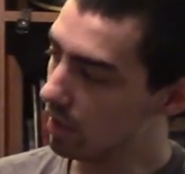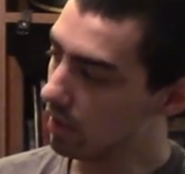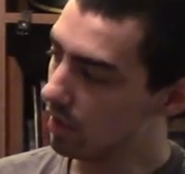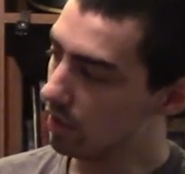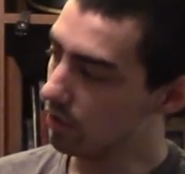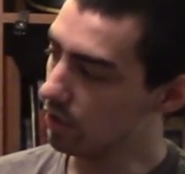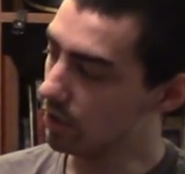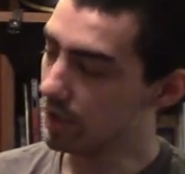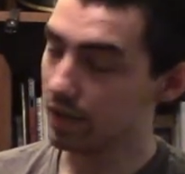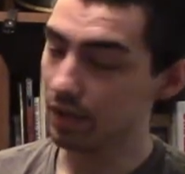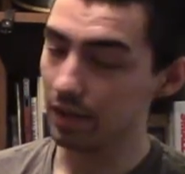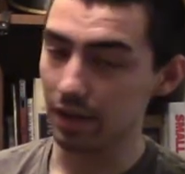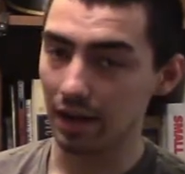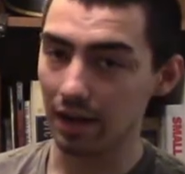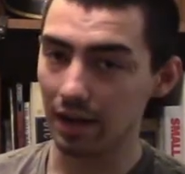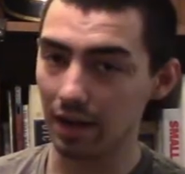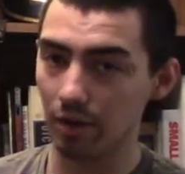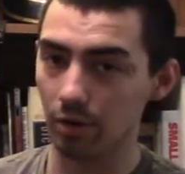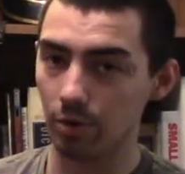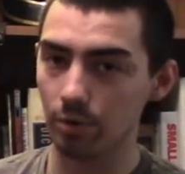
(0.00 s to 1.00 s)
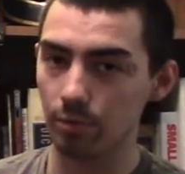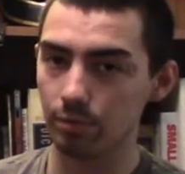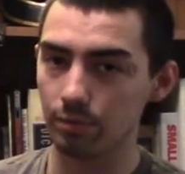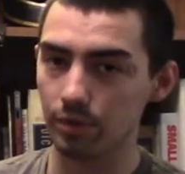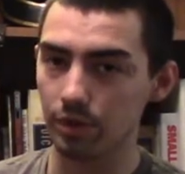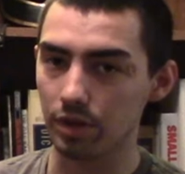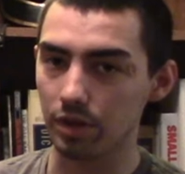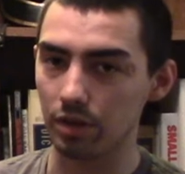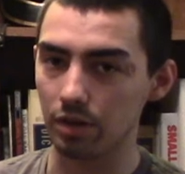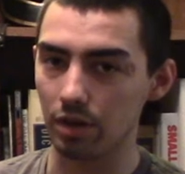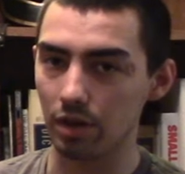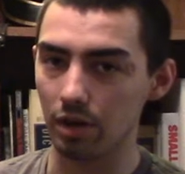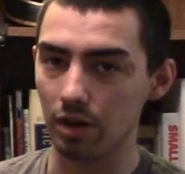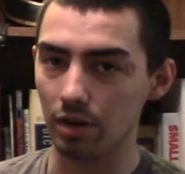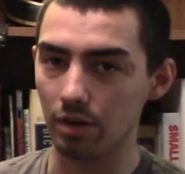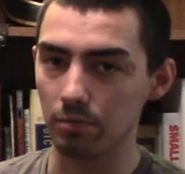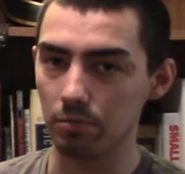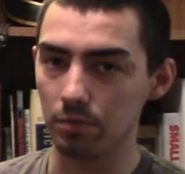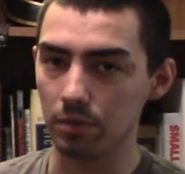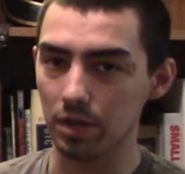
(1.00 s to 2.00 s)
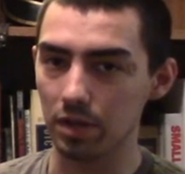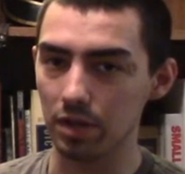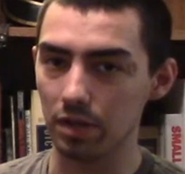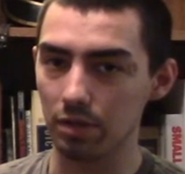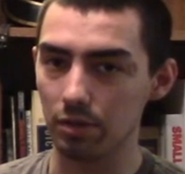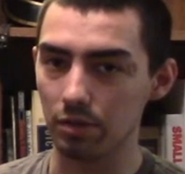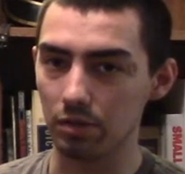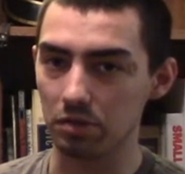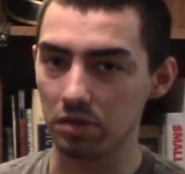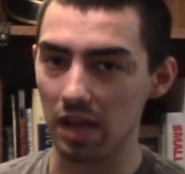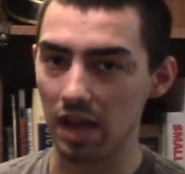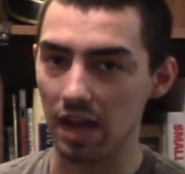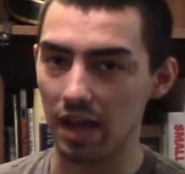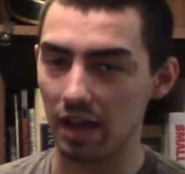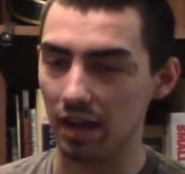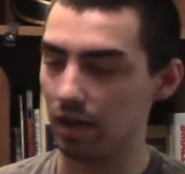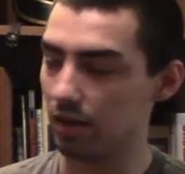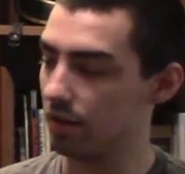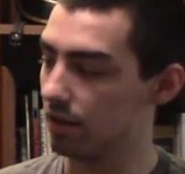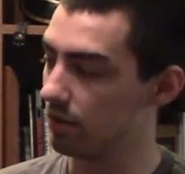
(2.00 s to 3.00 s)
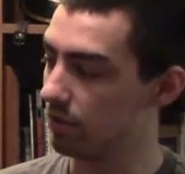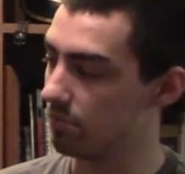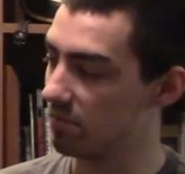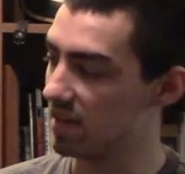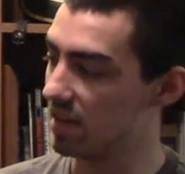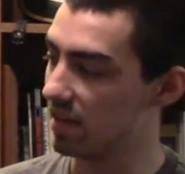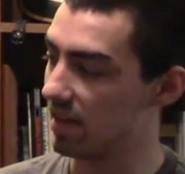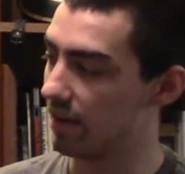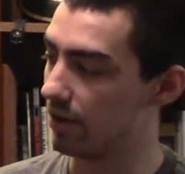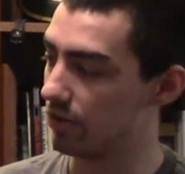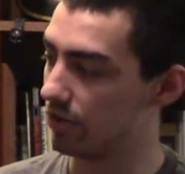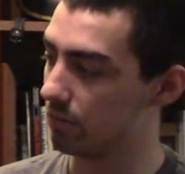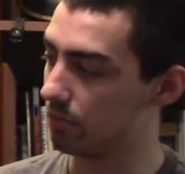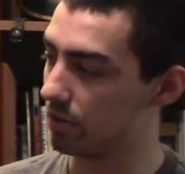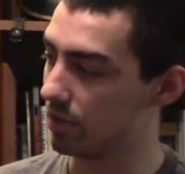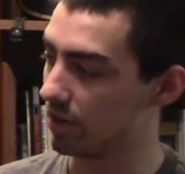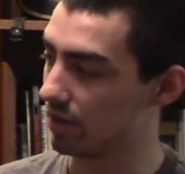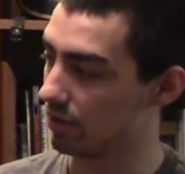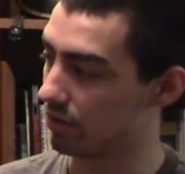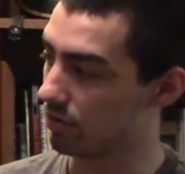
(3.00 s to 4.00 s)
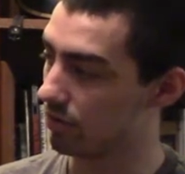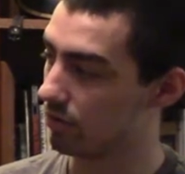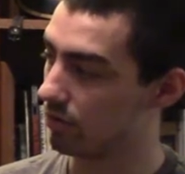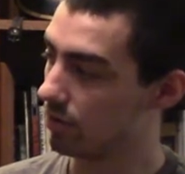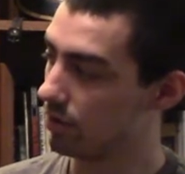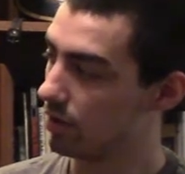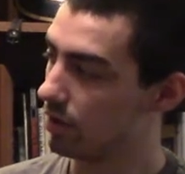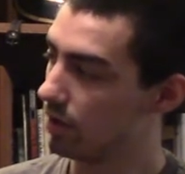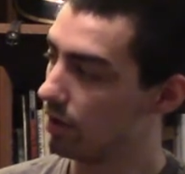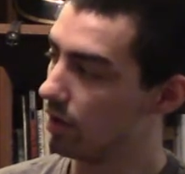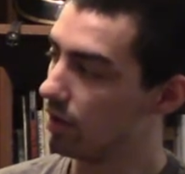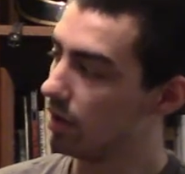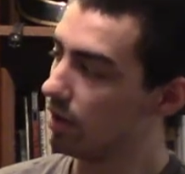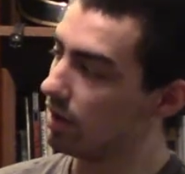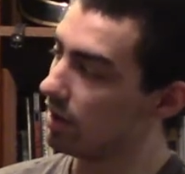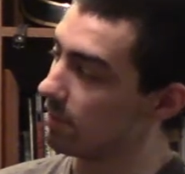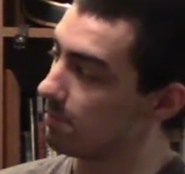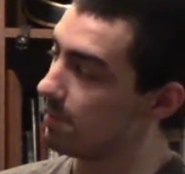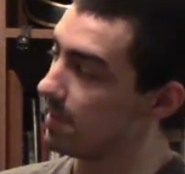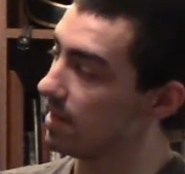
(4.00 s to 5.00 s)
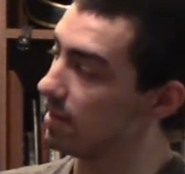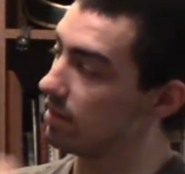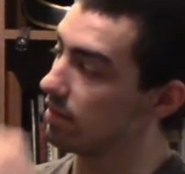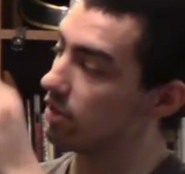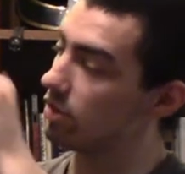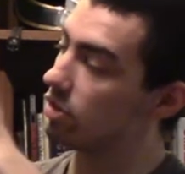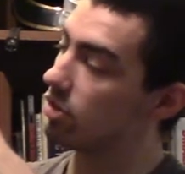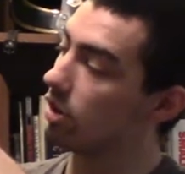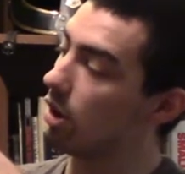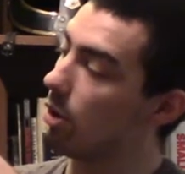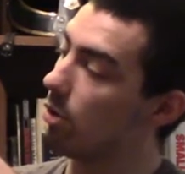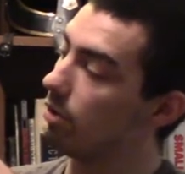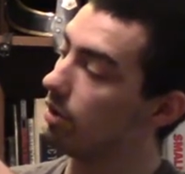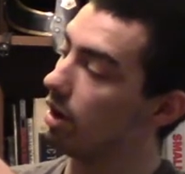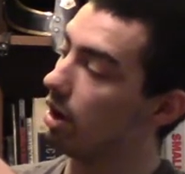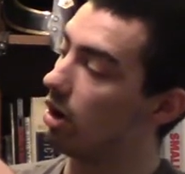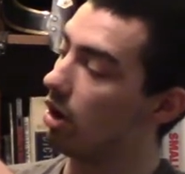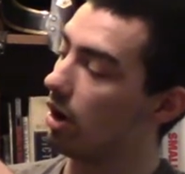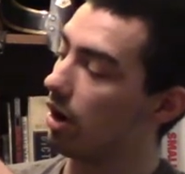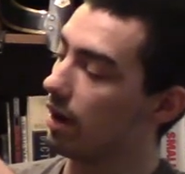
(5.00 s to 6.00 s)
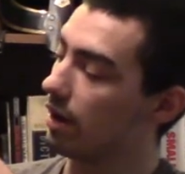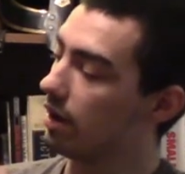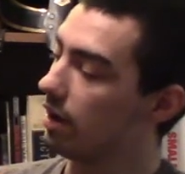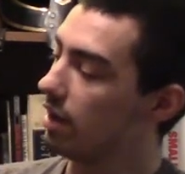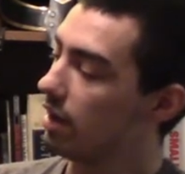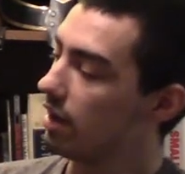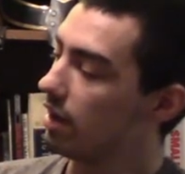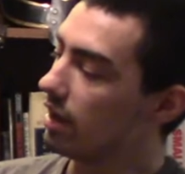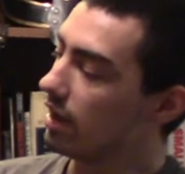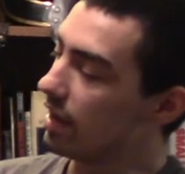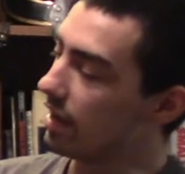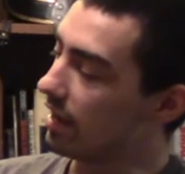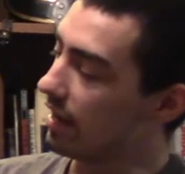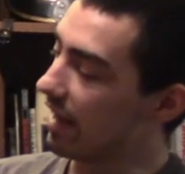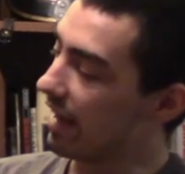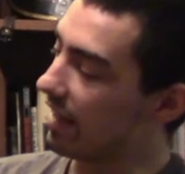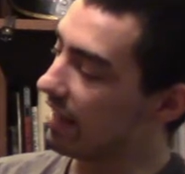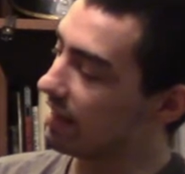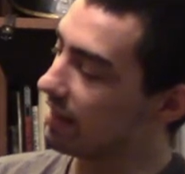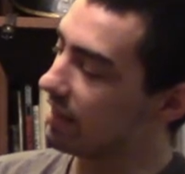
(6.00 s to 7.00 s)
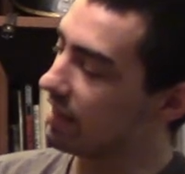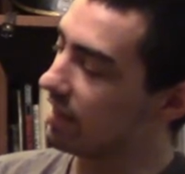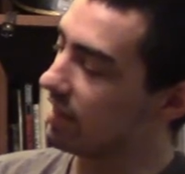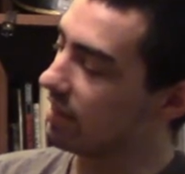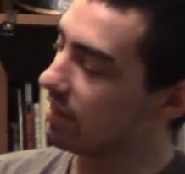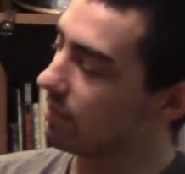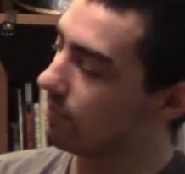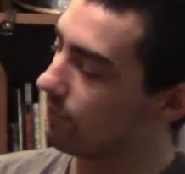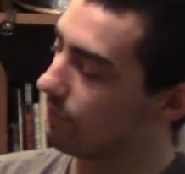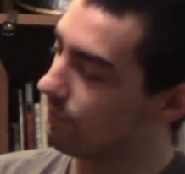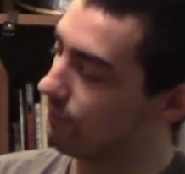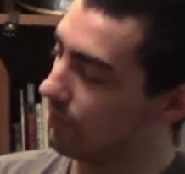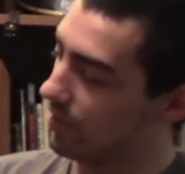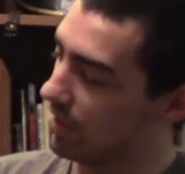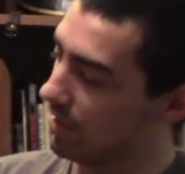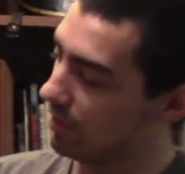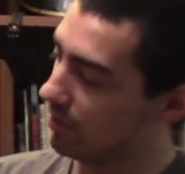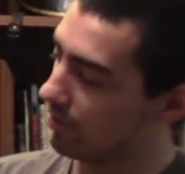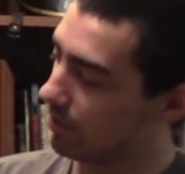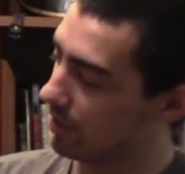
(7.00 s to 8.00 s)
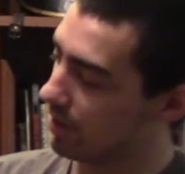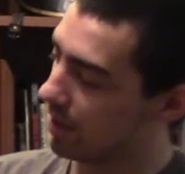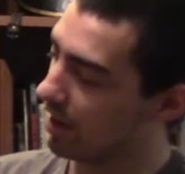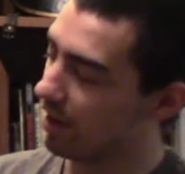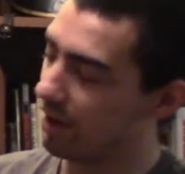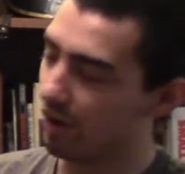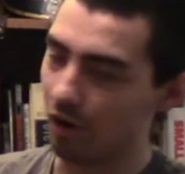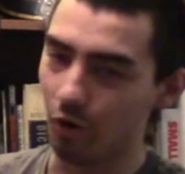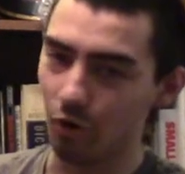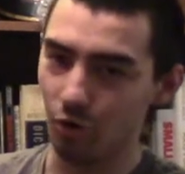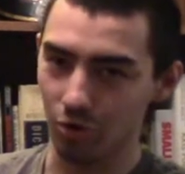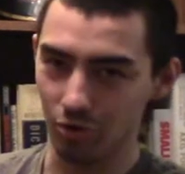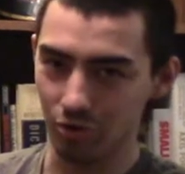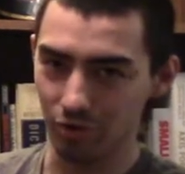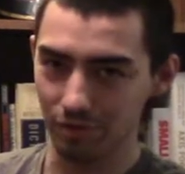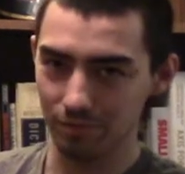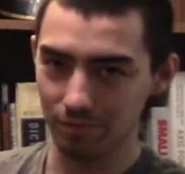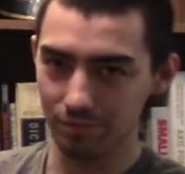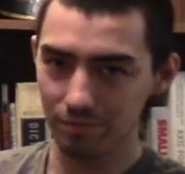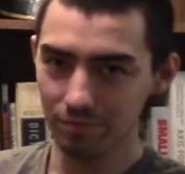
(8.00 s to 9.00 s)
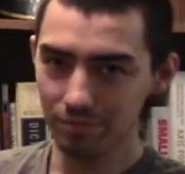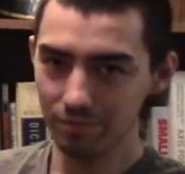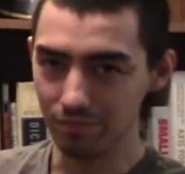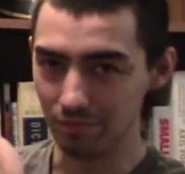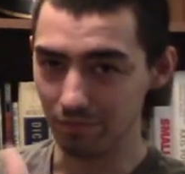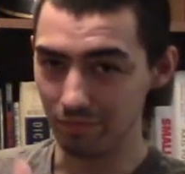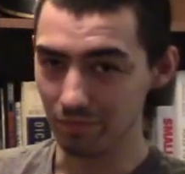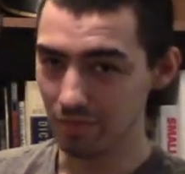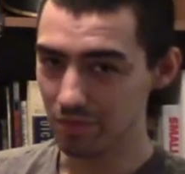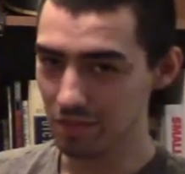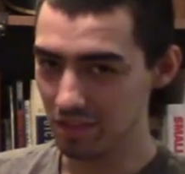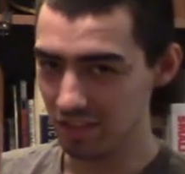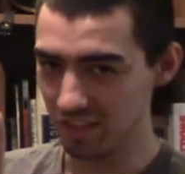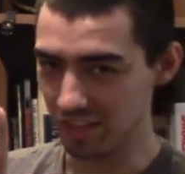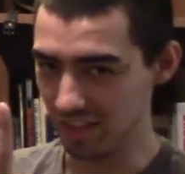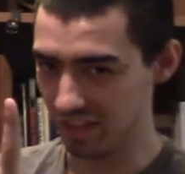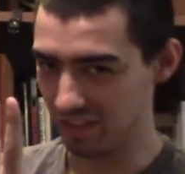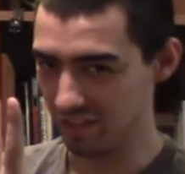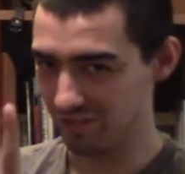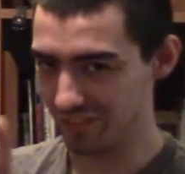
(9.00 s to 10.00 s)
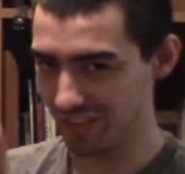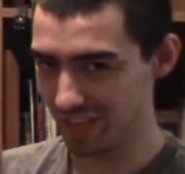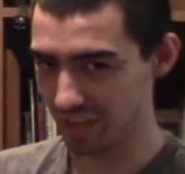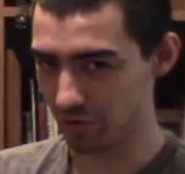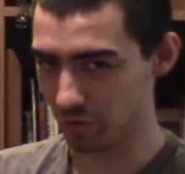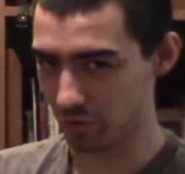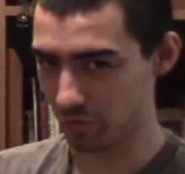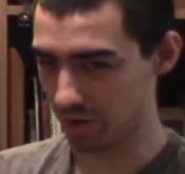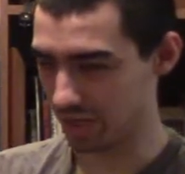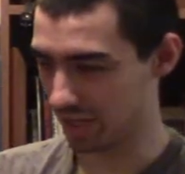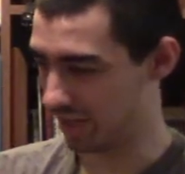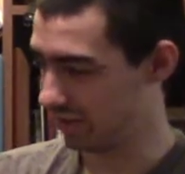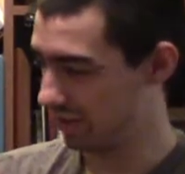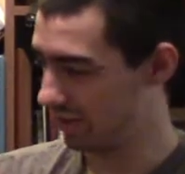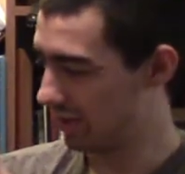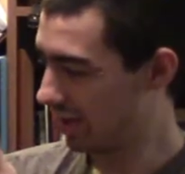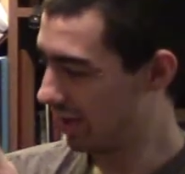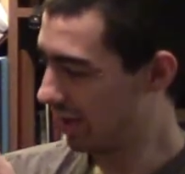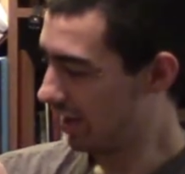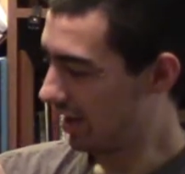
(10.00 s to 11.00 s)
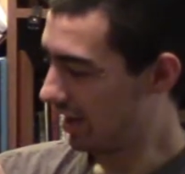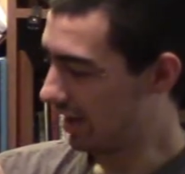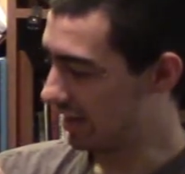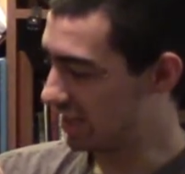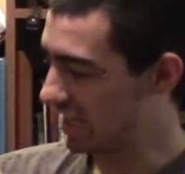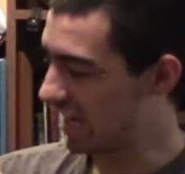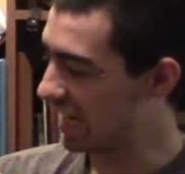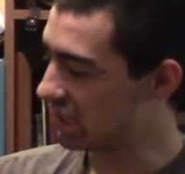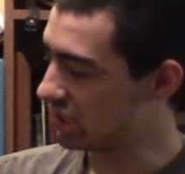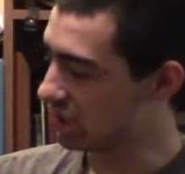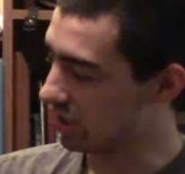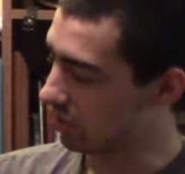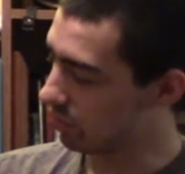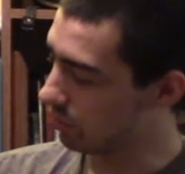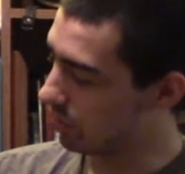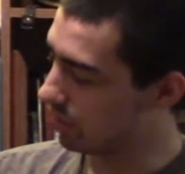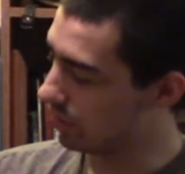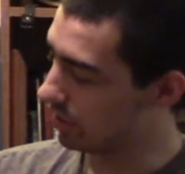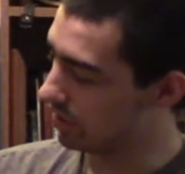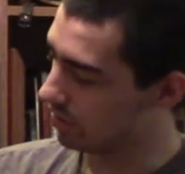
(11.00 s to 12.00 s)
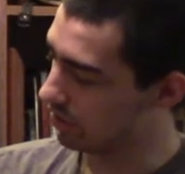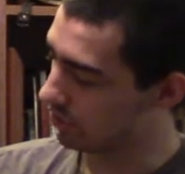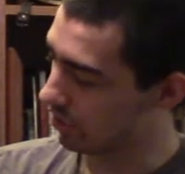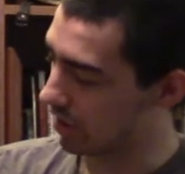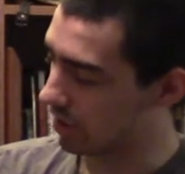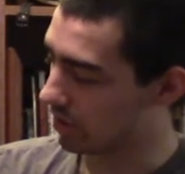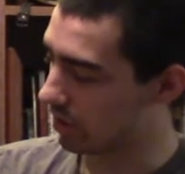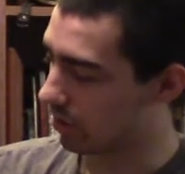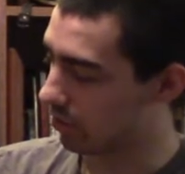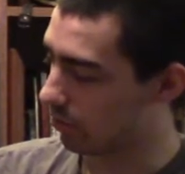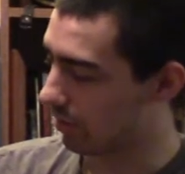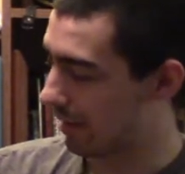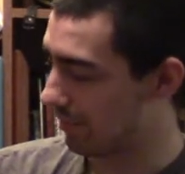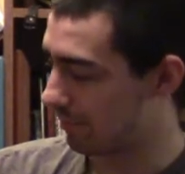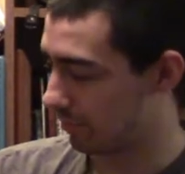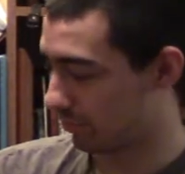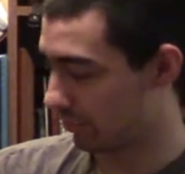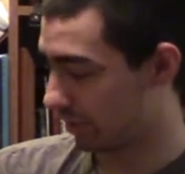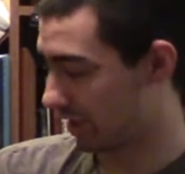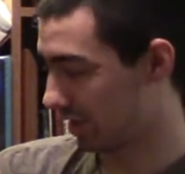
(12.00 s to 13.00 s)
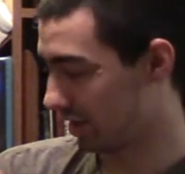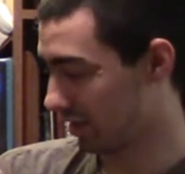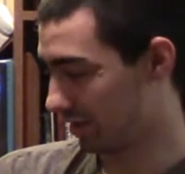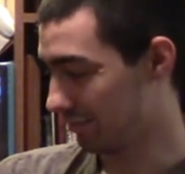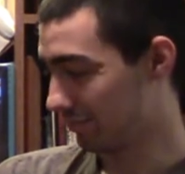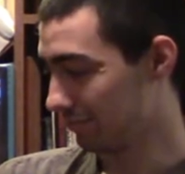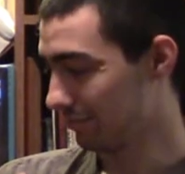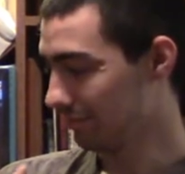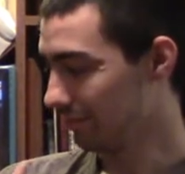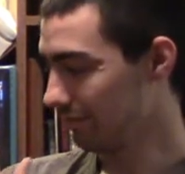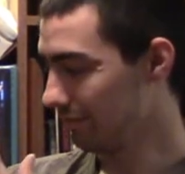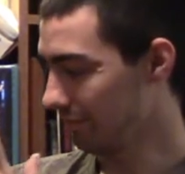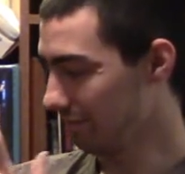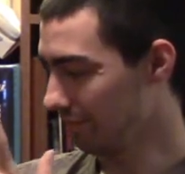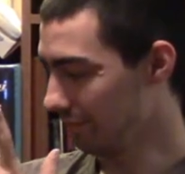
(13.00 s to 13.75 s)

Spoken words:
Look at how the glove is being held in place. It's being sewn on. It has these finger rings attached, and as well, it also has the grip ring.